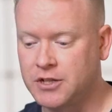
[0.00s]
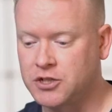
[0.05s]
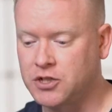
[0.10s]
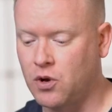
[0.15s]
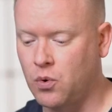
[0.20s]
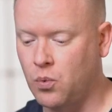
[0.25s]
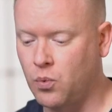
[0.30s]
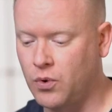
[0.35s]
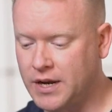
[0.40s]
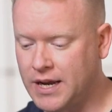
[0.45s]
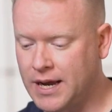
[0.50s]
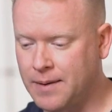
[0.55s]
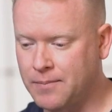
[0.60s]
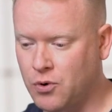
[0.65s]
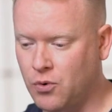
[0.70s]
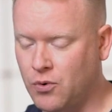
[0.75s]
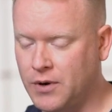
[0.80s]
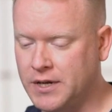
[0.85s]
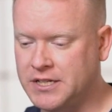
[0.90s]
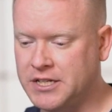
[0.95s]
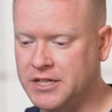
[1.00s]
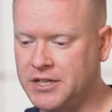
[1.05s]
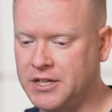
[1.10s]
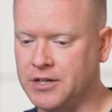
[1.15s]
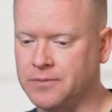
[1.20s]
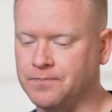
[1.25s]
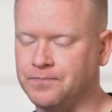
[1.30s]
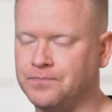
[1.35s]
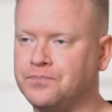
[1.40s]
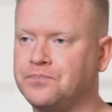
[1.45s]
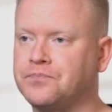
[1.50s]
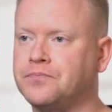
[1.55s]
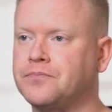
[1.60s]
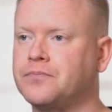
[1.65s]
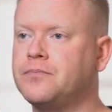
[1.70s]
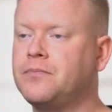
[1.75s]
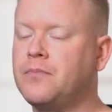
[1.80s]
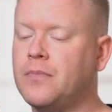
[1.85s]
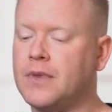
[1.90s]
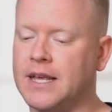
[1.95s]
So what I'm going to do
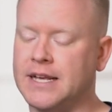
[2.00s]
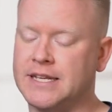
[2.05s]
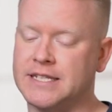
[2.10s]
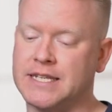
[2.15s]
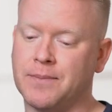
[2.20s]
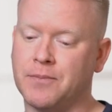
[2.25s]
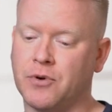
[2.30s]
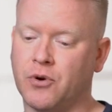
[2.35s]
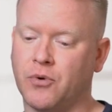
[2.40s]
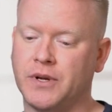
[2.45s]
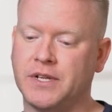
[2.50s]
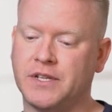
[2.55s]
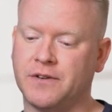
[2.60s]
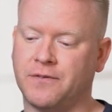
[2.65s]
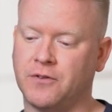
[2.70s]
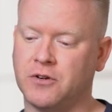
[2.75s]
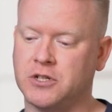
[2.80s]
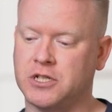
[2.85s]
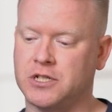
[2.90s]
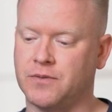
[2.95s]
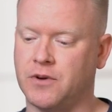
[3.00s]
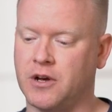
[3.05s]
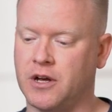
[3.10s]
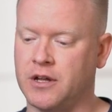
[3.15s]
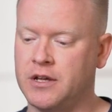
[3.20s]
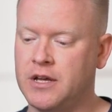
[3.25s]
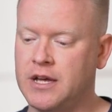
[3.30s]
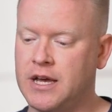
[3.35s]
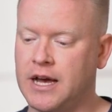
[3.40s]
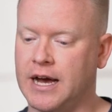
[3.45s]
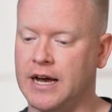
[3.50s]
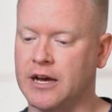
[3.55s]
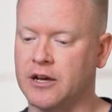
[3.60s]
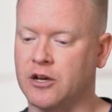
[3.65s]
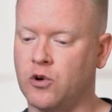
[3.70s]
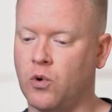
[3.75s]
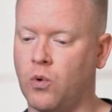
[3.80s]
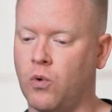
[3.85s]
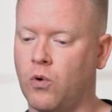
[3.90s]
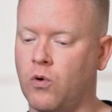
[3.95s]
is I'm going to first of all
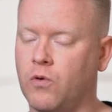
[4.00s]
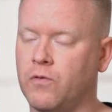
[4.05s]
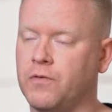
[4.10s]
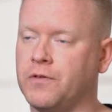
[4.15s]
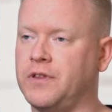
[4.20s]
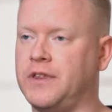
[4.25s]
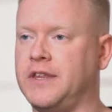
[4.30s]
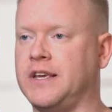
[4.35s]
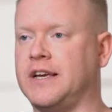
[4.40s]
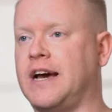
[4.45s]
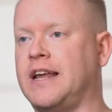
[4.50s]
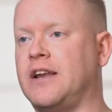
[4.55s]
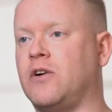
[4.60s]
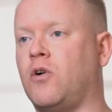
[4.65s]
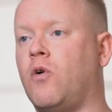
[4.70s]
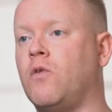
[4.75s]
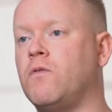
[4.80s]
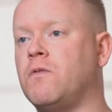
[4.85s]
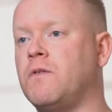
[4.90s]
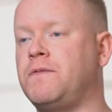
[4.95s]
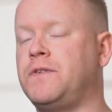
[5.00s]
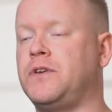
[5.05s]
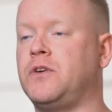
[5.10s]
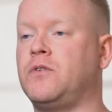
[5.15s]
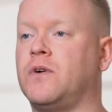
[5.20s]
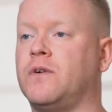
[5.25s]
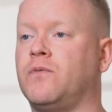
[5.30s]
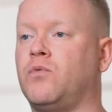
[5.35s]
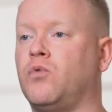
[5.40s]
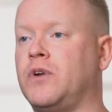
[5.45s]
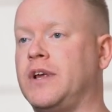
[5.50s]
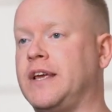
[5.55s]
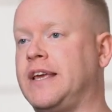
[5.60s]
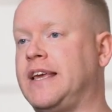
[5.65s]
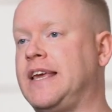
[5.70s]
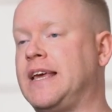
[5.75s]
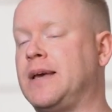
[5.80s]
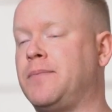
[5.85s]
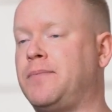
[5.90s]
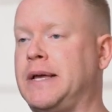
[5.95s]
go over the kind of overview of what a
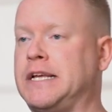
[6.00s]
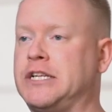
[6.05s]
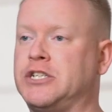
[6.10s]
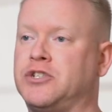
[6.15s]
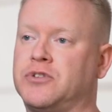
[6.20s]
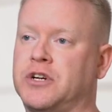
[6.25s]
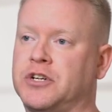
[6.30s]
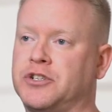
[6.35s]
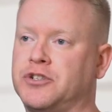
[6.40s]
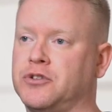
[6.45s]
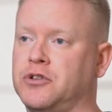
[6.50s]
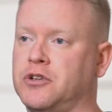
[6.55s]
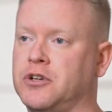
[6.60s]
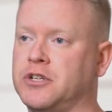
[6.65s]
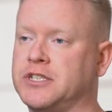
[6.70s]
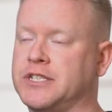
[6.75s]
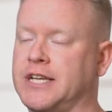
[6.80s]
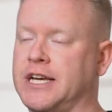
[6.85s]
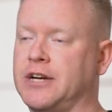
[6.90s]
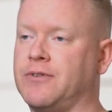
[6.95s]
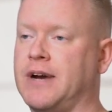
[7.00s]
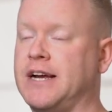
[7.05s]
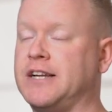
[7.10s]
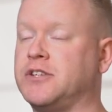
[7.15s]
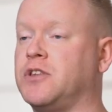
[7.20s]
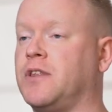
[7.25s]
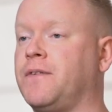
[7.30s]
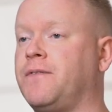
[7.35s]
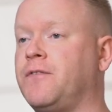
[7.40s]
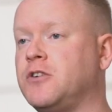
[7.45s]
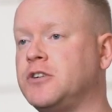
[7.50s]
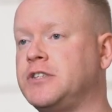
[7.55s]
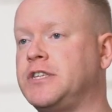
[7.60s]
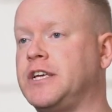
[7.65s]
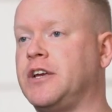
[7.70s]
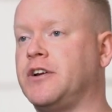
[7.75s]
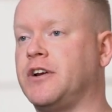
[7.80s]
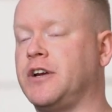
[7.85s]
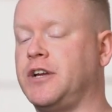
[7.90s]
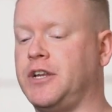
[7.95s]
campaign structure looks like, right? So the first
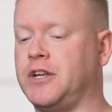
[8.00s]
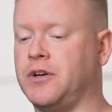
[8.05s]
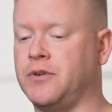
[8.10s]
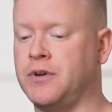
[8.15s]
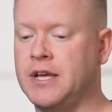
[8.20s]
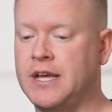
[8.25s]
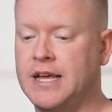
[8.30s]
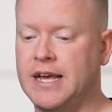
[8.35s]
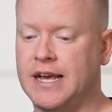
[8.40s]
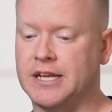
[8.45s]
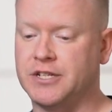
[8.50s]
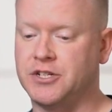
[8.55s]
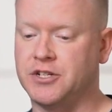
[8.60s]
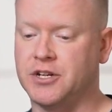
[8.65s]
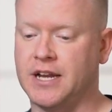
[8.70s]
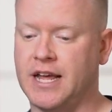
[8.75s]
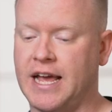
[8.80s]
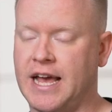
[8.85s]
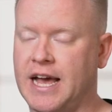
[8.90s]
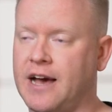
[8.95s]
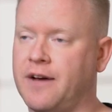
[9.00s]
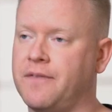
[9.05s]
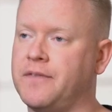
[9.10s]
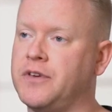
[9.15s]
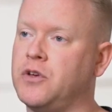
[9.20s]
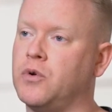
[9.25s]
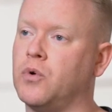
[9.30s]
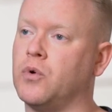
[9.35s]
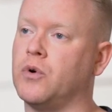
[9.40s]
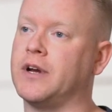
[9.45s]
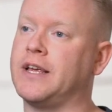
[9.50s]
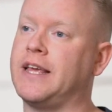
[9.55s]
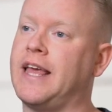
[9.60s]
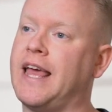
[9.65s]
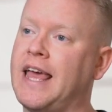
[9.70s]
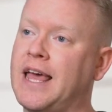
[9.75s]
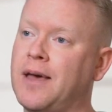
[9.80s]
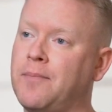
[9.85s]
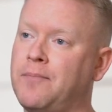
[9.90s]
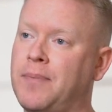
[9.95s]
thing you're going to do is you're going to have your
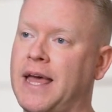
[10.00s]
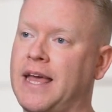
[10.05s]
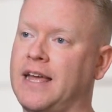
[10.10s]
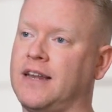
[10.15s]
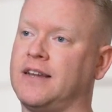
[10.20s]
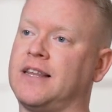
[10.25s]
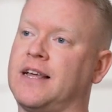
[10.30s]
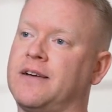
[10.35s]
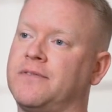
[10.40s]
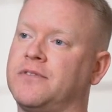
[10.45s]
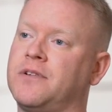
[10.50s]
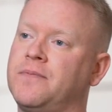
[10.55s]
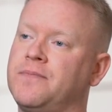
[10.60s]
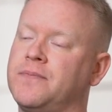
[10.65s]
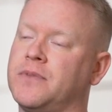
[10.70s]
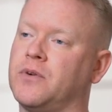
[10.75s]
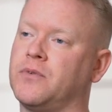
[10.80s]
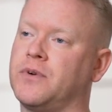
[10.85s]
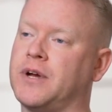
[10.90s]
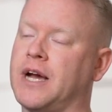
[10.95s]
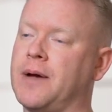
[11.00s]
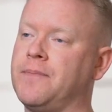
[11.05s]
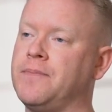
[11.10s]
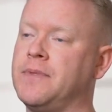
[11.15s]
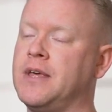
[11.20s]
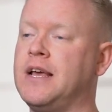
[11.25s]
campaign level, okay?